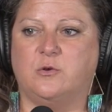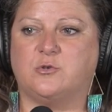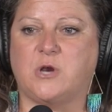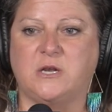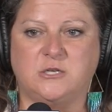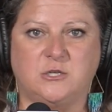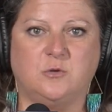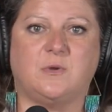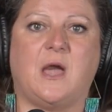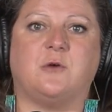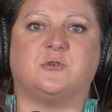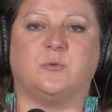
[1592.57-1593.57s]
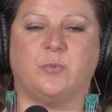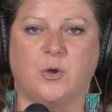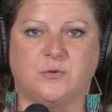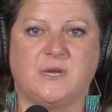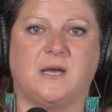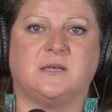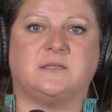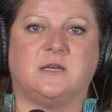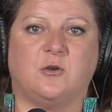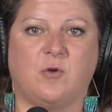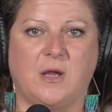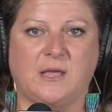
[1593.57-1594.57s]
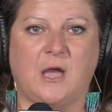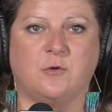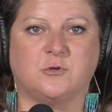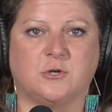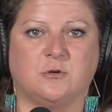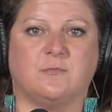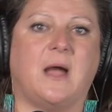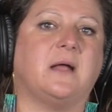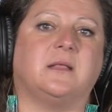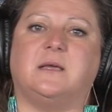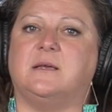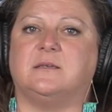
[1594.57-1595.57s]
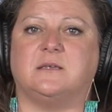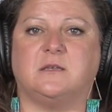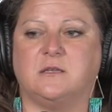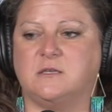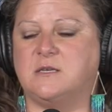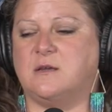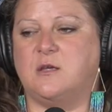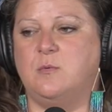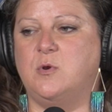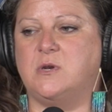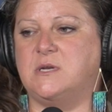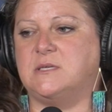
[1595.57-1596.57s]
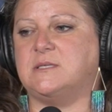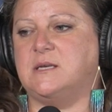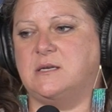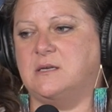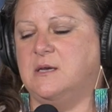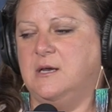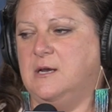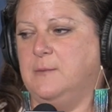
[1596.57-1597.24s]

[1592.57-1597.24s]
tried to do counter protests and counter rallies, and communities did